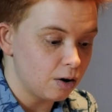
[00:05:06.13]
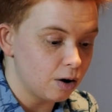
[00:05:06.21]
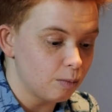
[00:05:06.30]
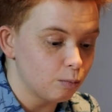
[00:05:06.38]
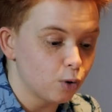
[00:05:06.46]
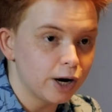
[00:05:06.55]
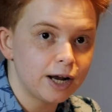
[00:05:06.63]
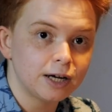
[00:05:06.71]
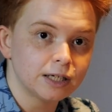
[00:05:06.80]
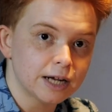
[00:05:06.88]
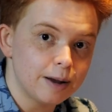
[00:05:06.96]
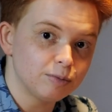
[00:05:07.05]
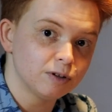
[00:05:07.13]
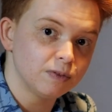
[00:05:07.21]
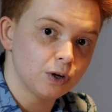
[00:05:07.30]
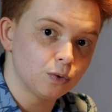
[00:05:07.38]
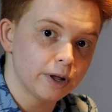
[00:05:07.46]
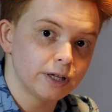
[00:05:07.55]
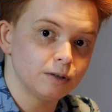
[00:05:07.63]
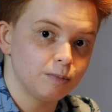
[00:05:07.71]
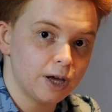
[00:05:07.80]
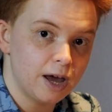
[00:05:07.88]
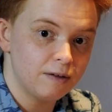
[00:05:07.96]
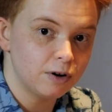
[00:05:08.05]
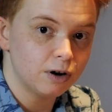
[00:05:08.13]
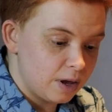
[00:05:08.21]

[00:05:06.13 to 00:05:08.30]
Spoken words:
more hidden types of equalizing behavior.